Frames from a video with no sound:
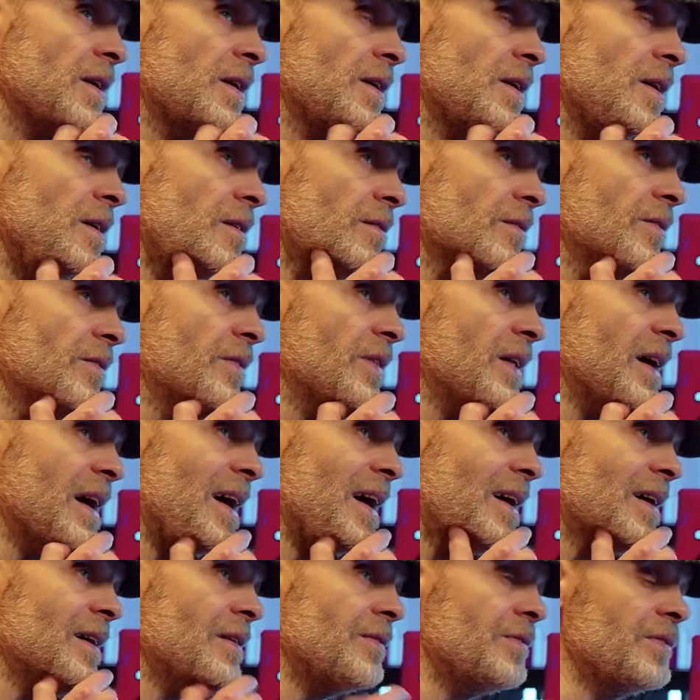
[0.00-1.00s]

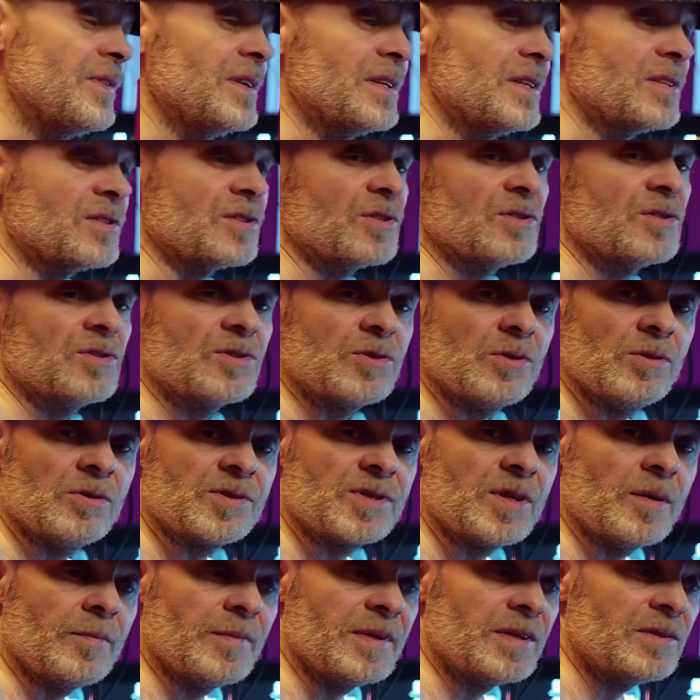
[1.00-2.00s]
that this has got
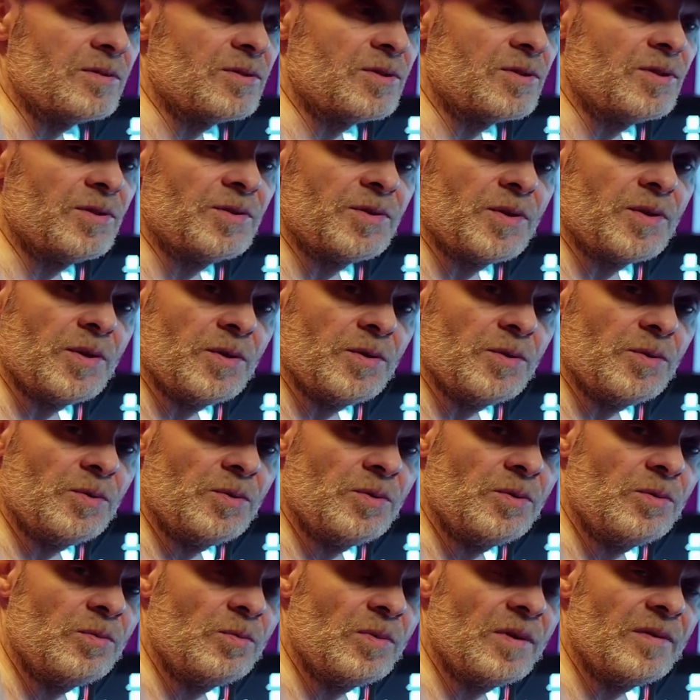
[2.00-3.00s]
something to do
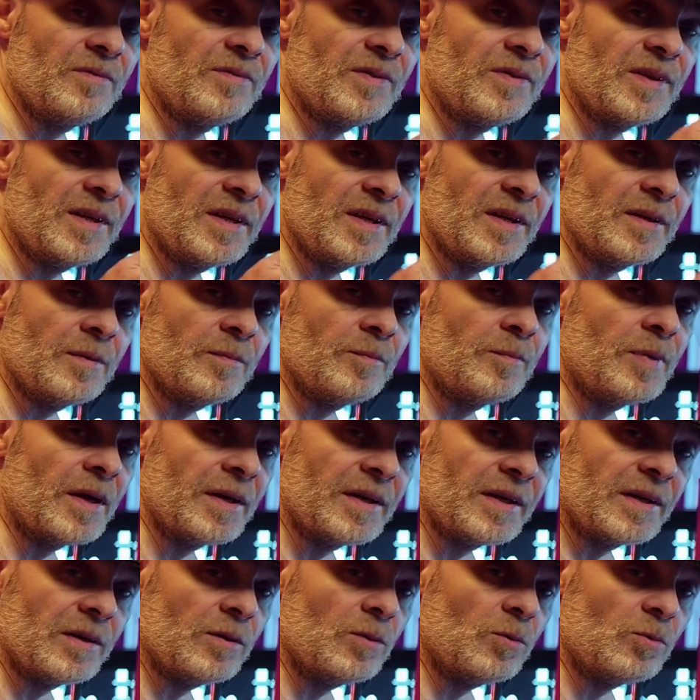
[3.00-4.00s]
with Ian
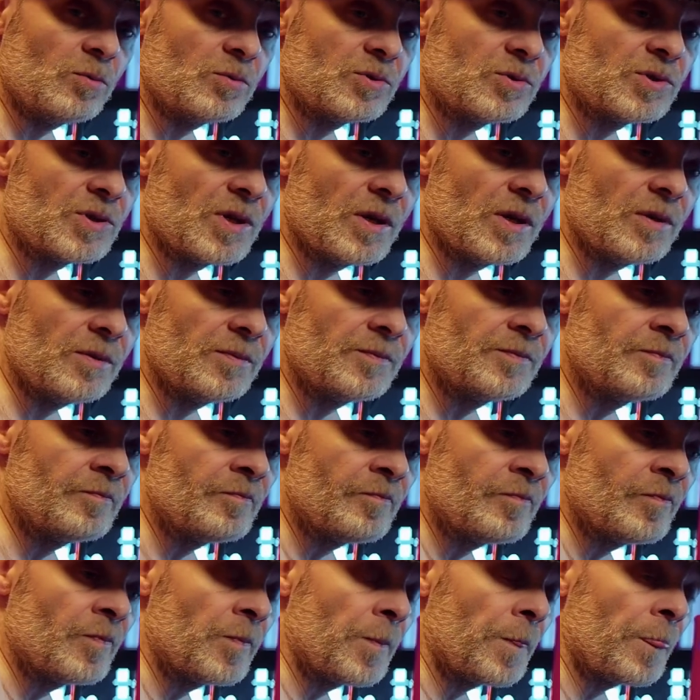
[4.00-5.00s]
Puddick also,
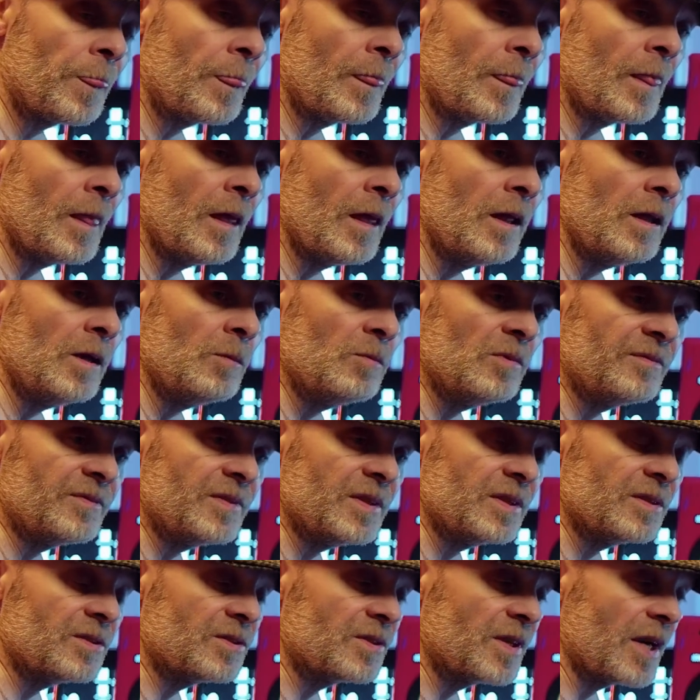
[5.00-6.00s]
with
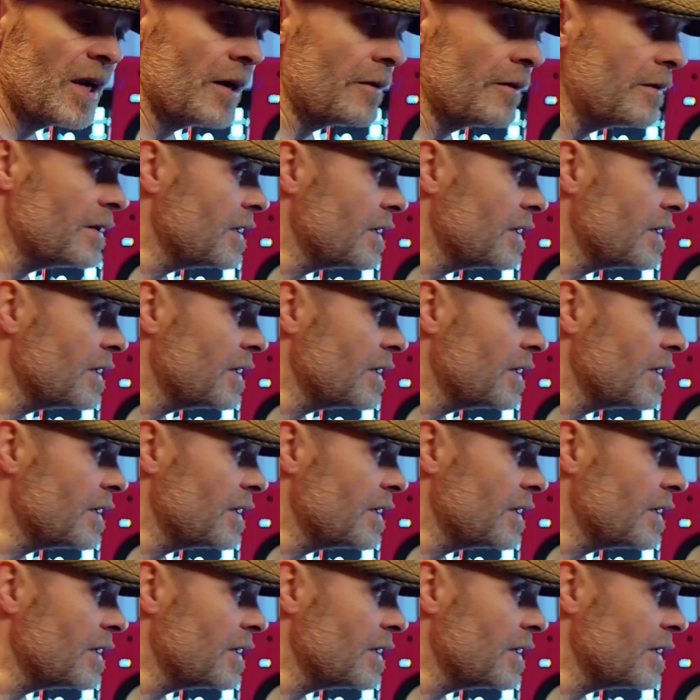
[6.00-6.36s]
this Gary